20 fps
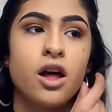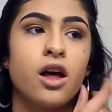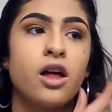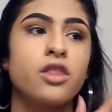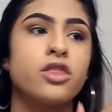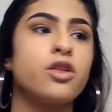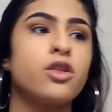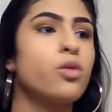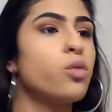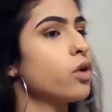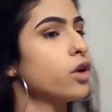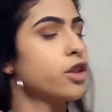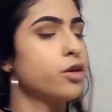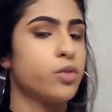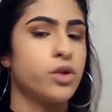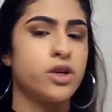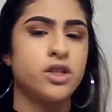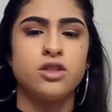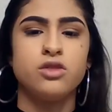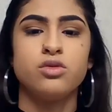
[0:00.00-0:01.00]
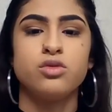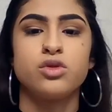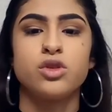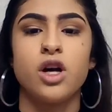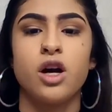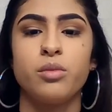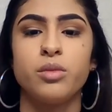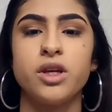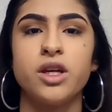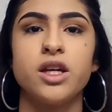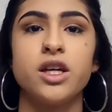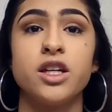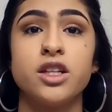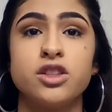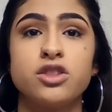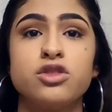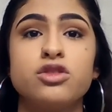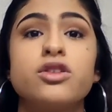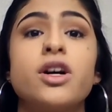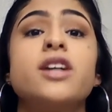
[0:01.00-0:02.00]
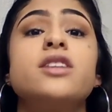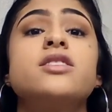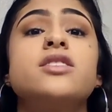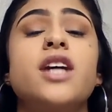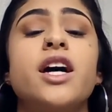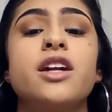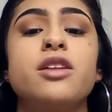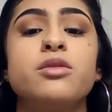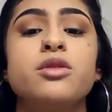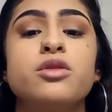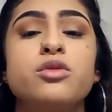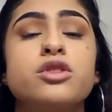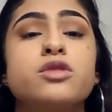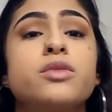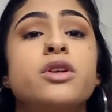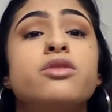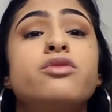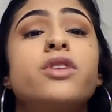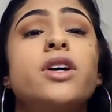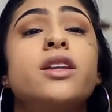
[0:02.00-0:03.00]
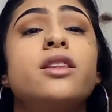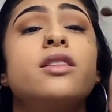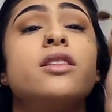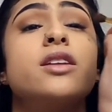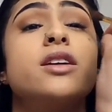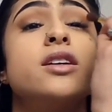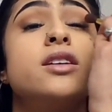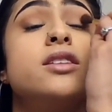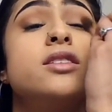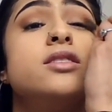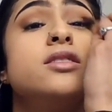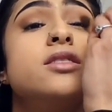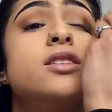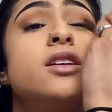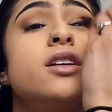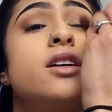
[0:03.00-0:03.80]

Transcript: The person who got me into Grey's Anatomy was my friend Liz.